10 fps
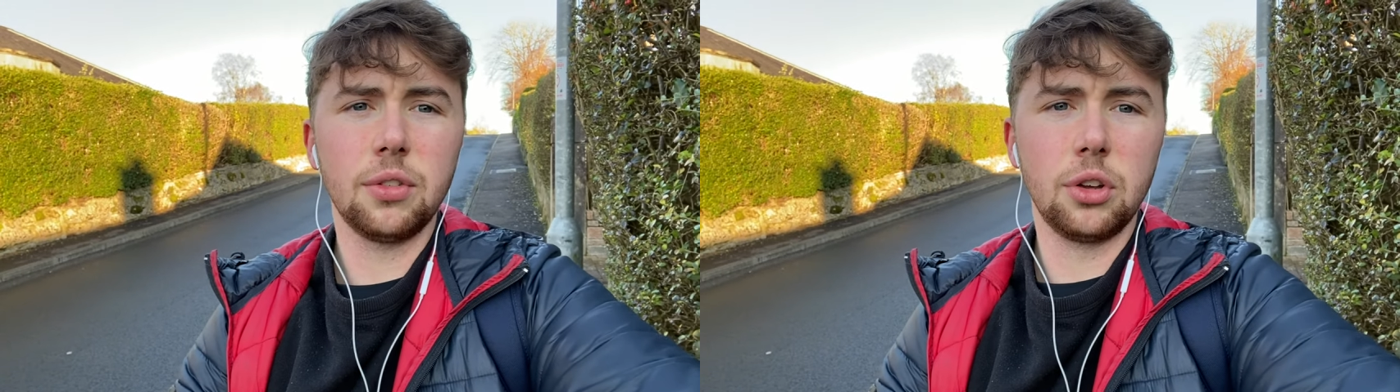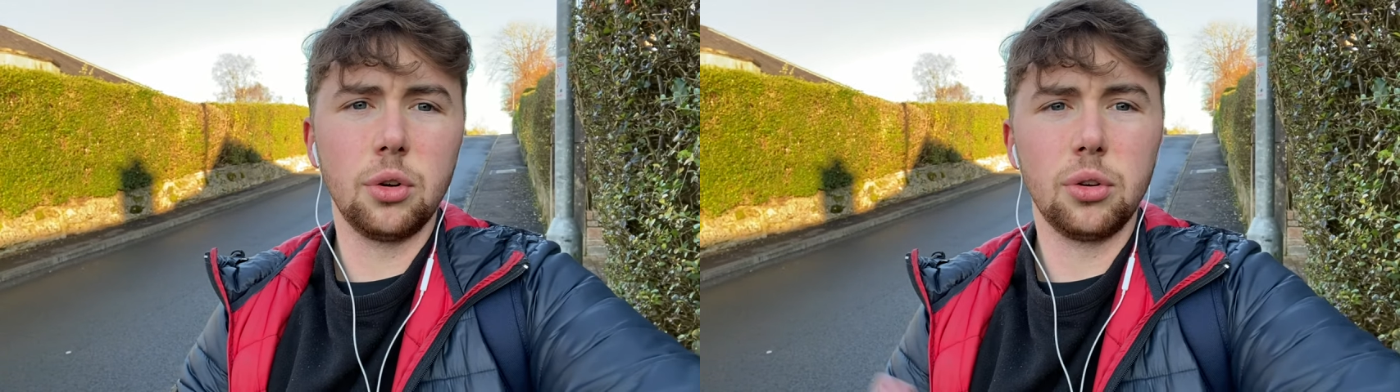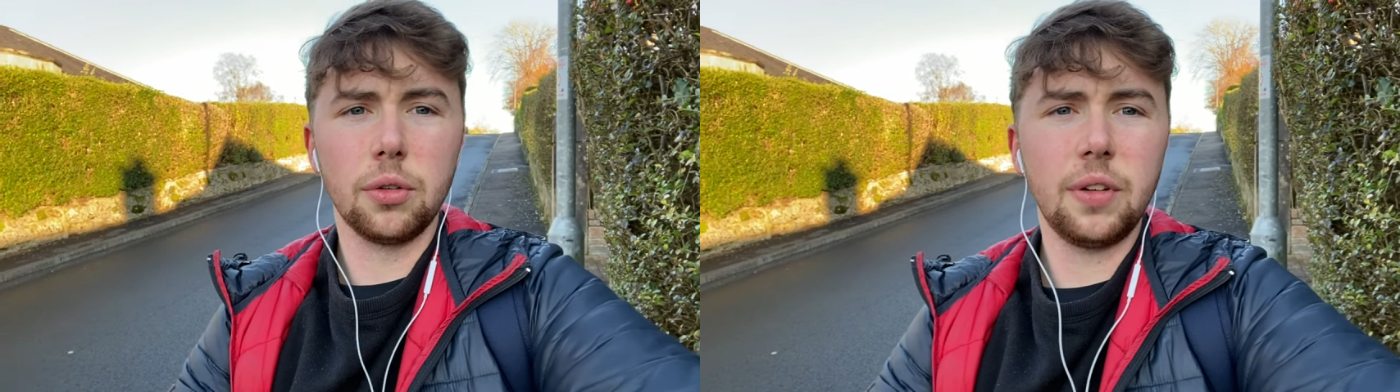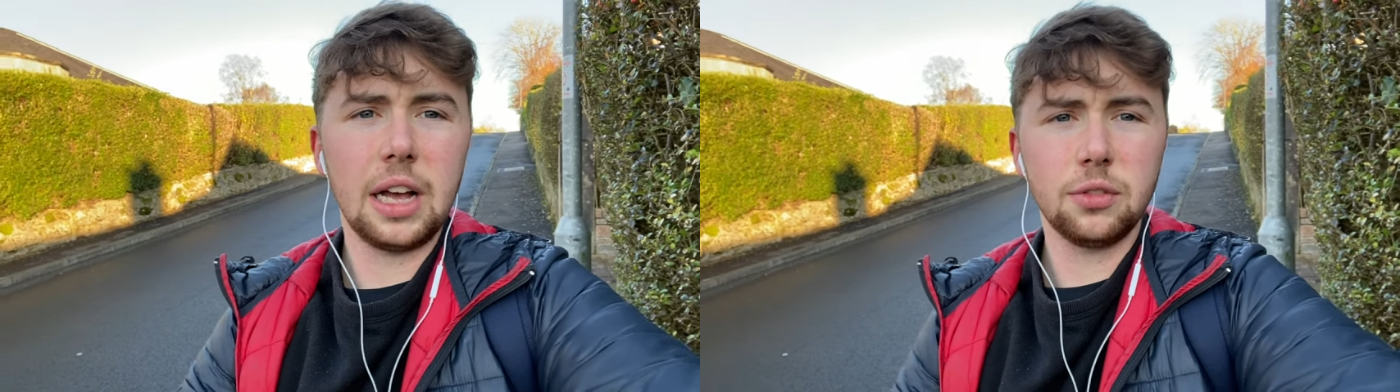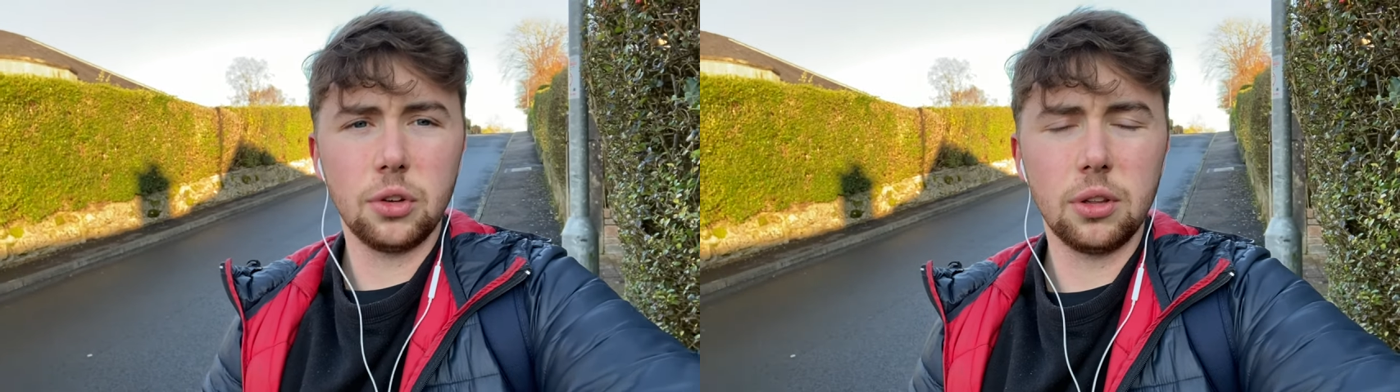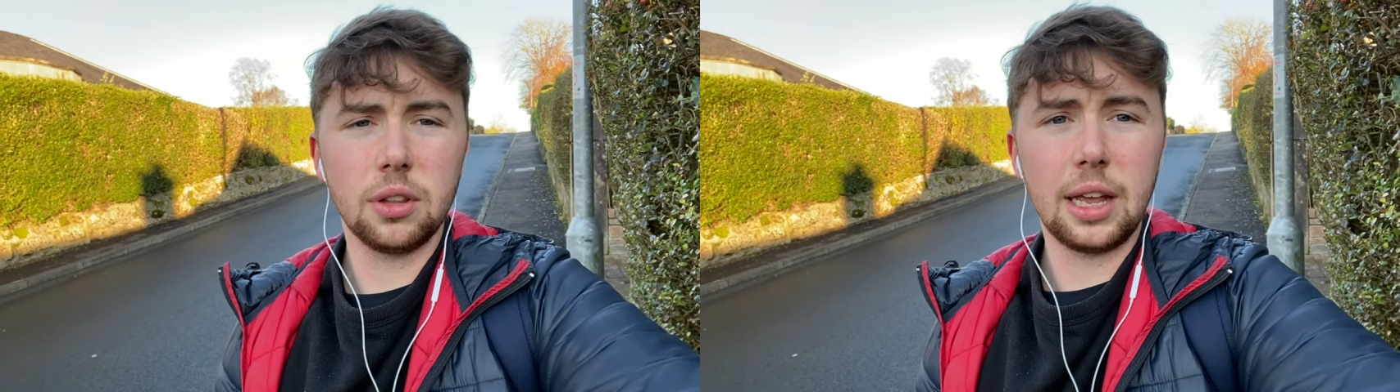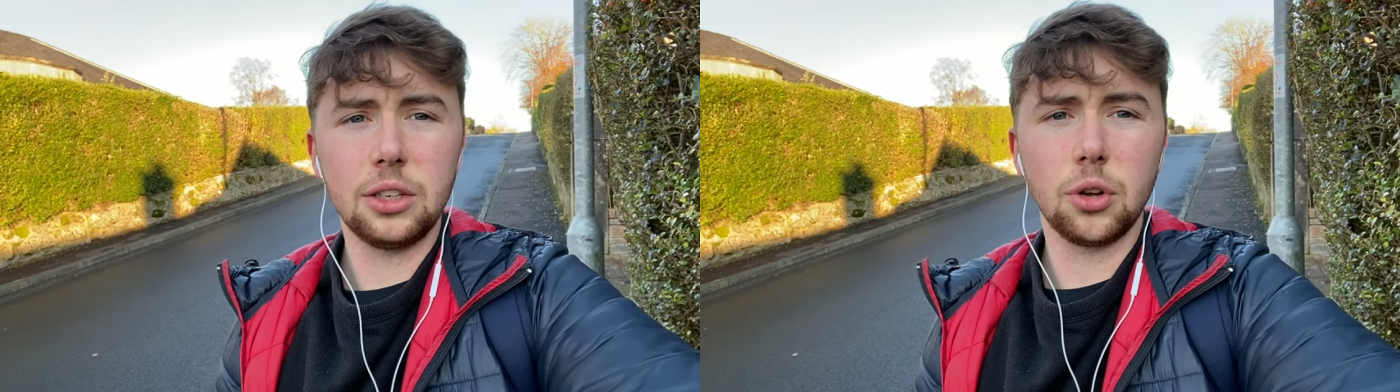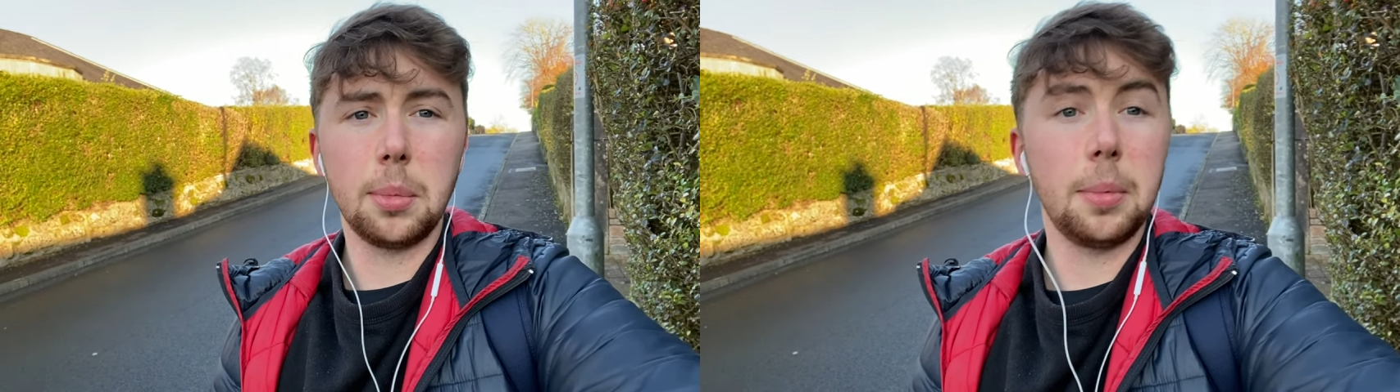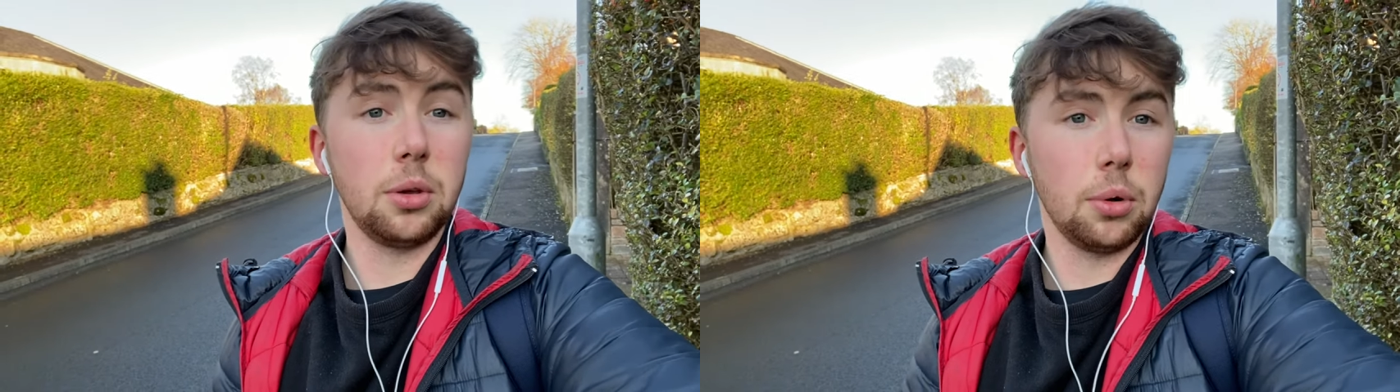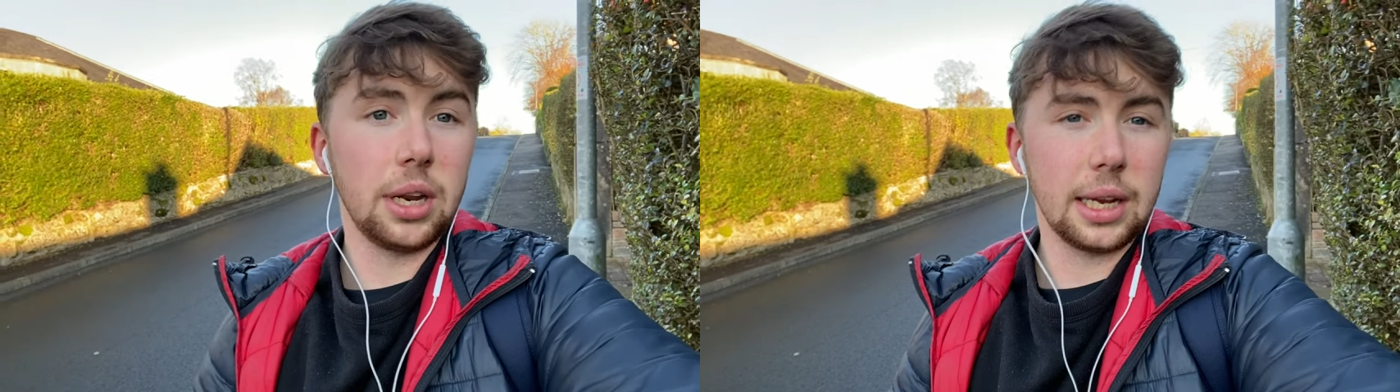you know, your fast food and things, or maybe you
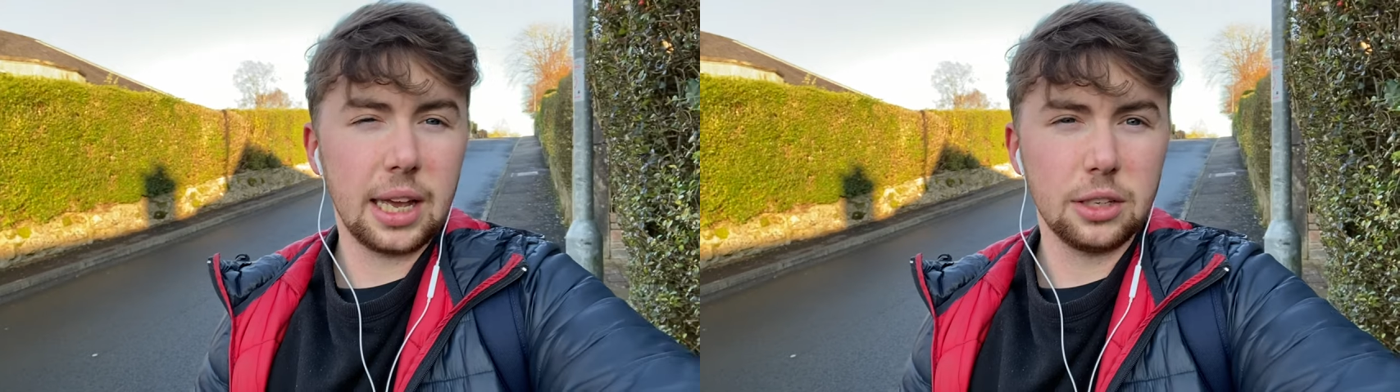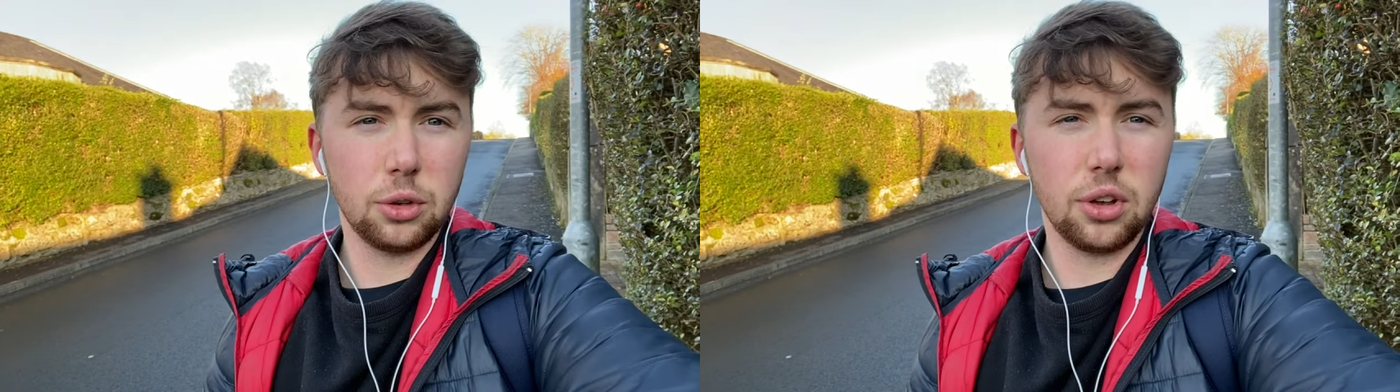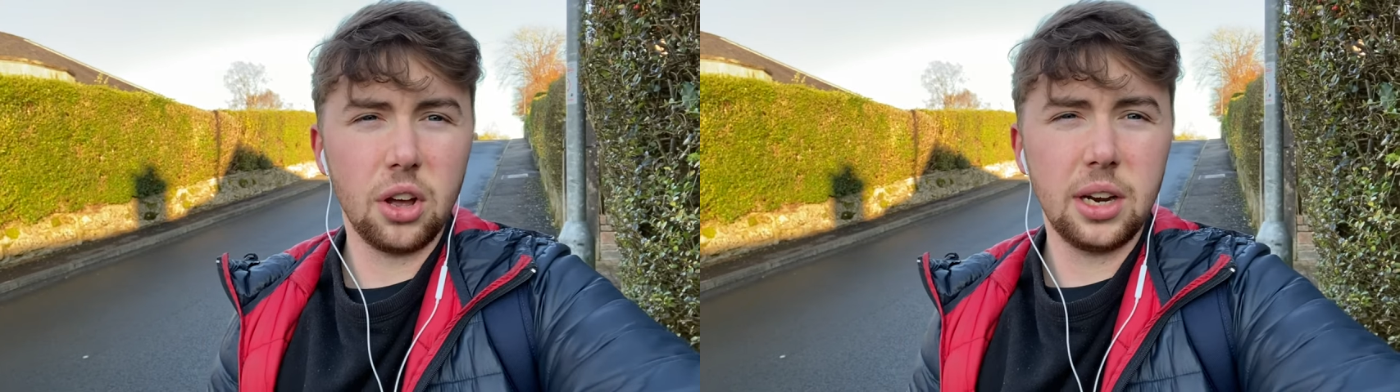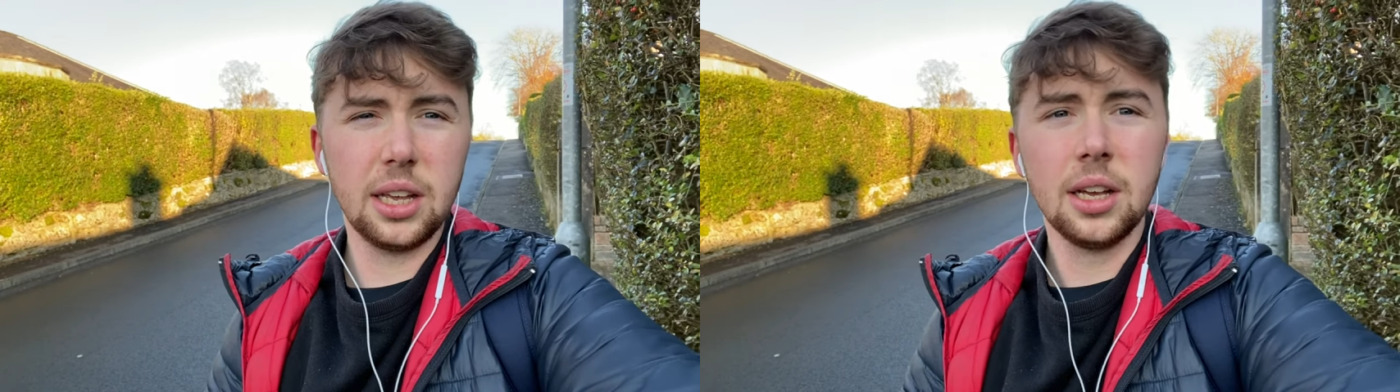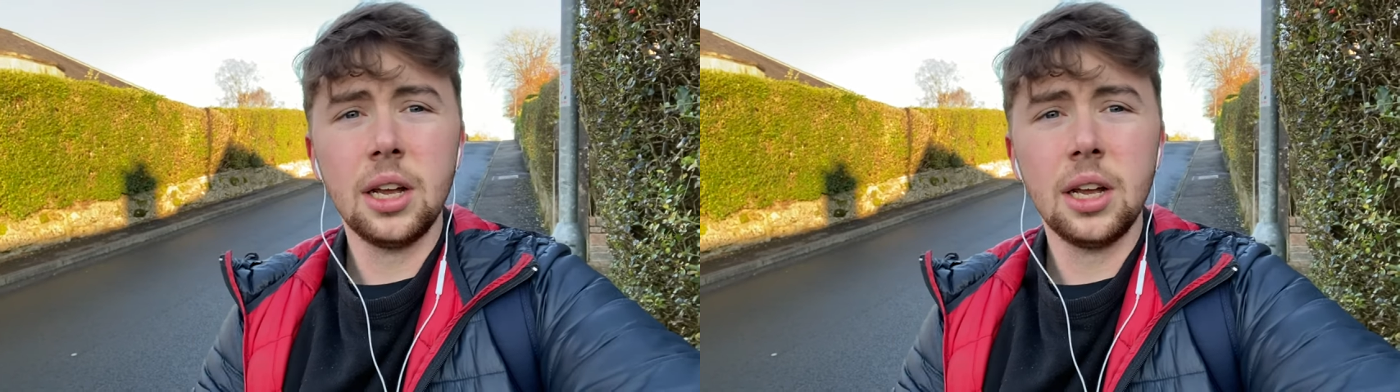want that katsu curry.